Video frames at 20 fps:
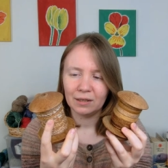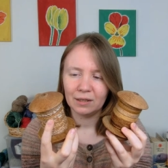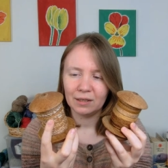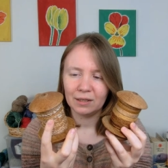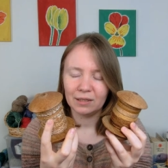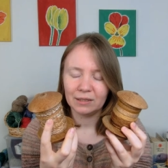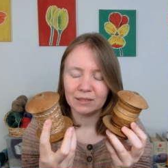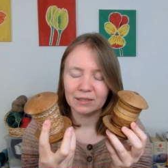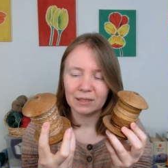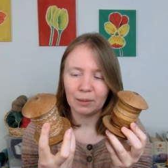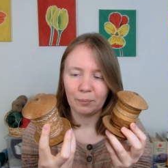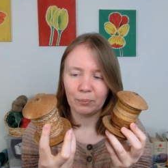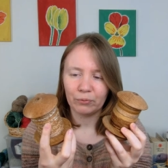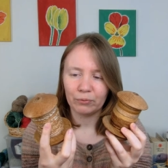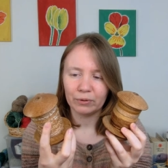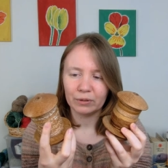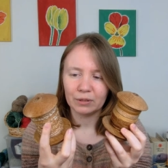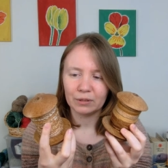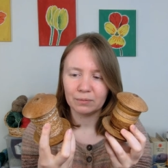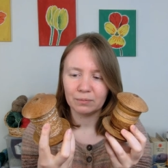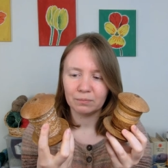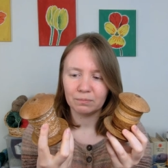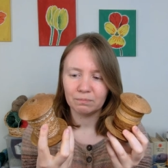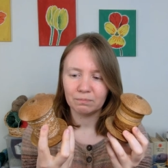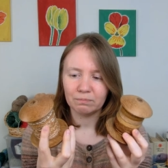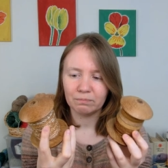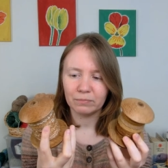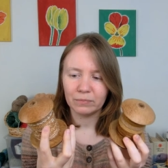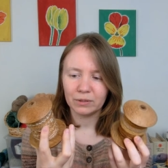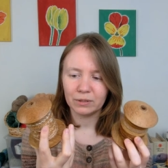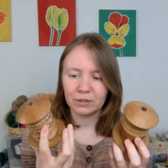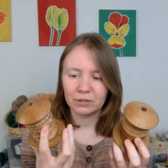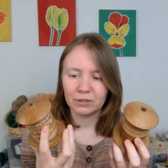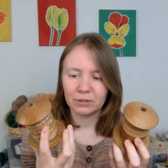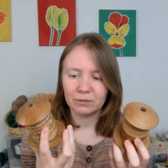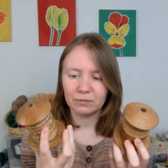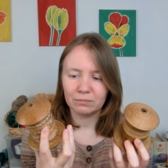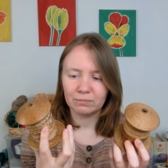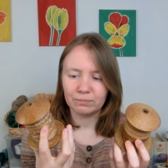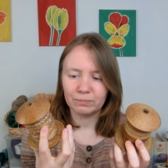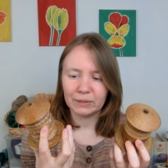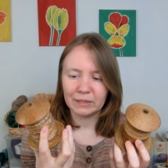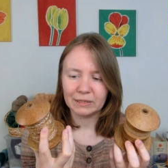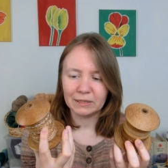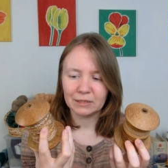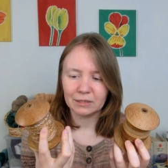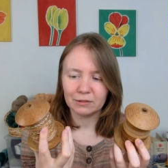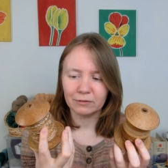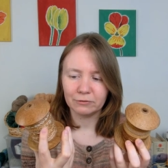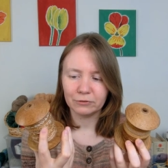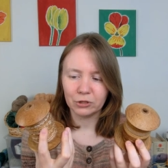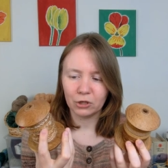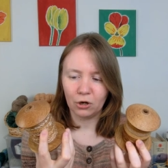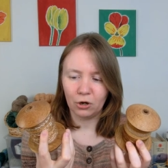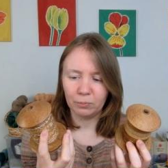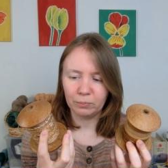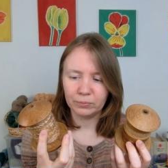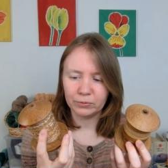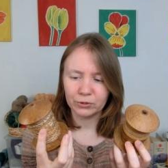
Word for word: uh, separate uh, pieces of top.